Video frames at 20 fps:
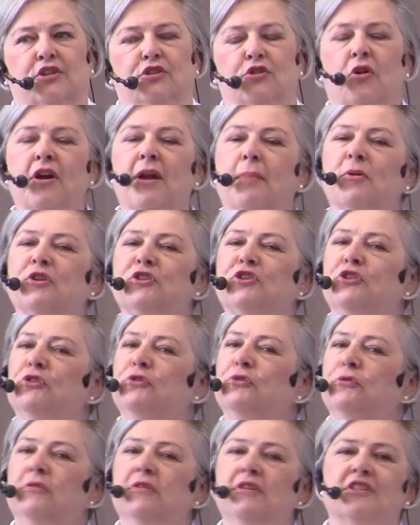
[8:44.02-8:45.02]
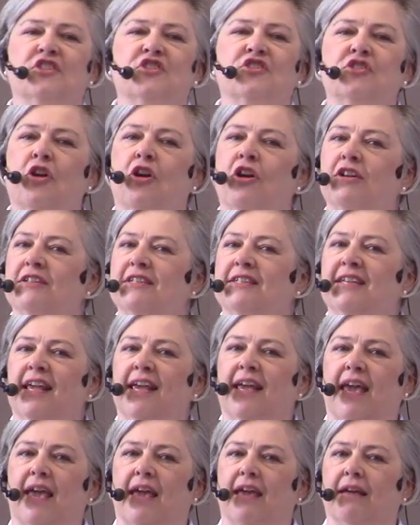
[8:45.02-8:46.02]
Door number 2, start
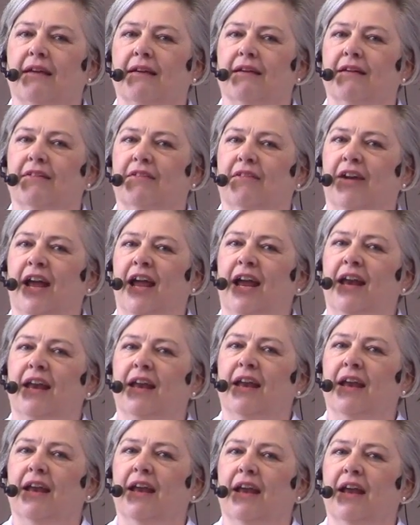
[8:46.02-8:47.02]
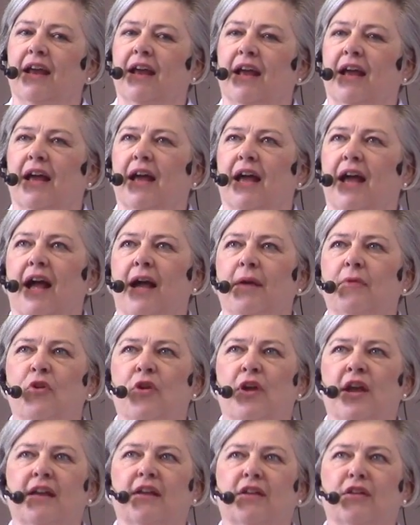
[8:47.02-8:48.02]
singing, right? I'm
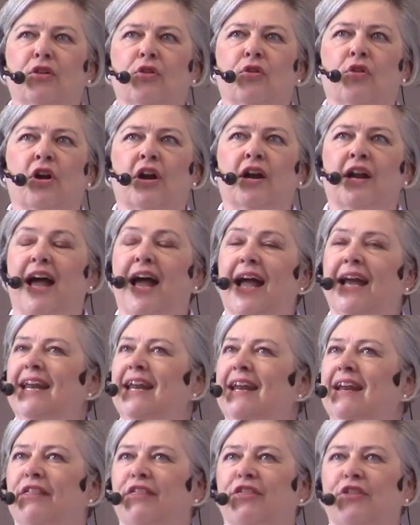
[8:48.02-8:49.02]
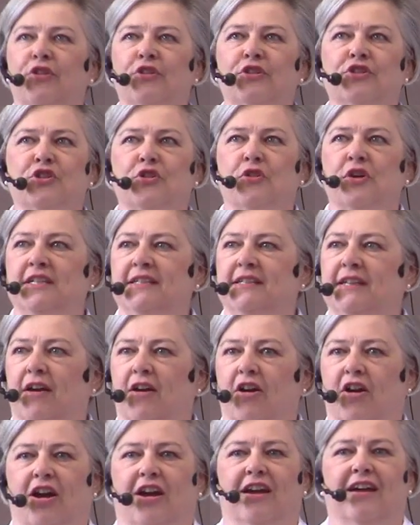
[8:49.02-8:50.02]
going, Lord, I need a third choice
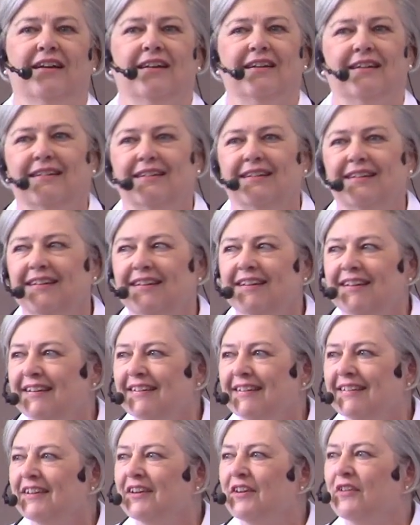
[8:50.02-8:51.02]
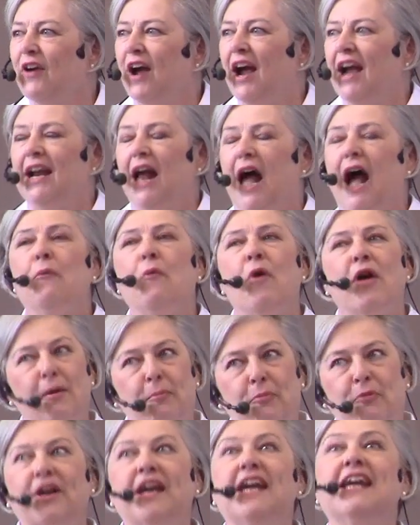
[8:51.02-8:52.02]
here, right? I want
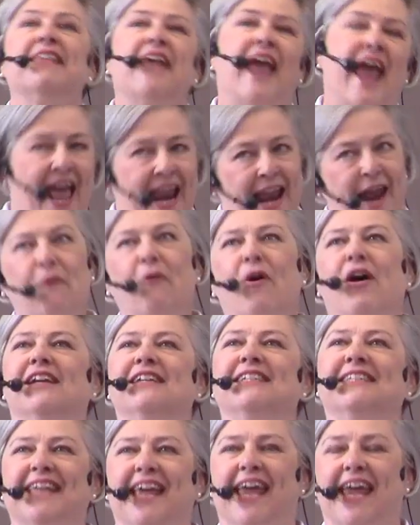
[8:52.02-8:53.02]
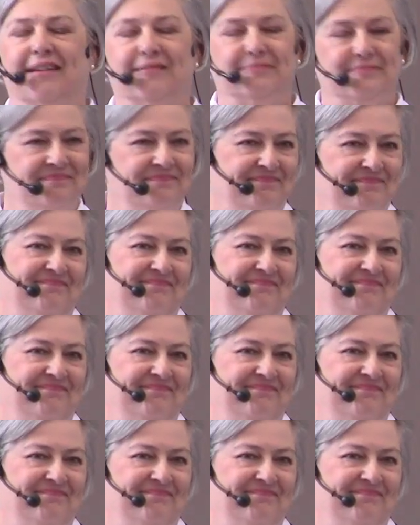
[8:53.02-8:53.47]
to breathe and I want to sing.